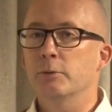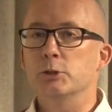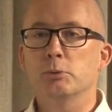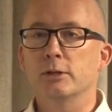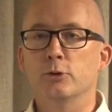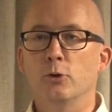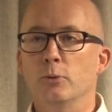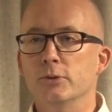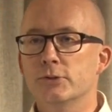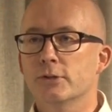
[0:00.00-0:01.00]
which we thought
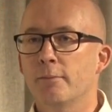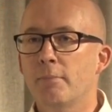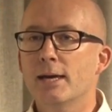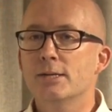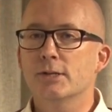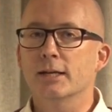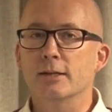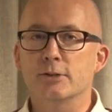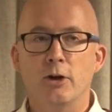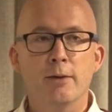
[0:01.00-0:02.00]
was amazing at
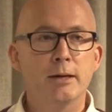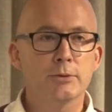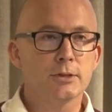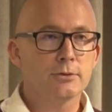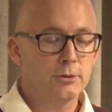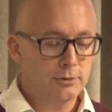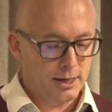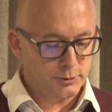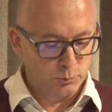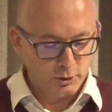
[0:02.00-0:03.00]
the time. That was in
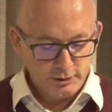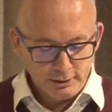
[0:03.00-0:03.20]
2001.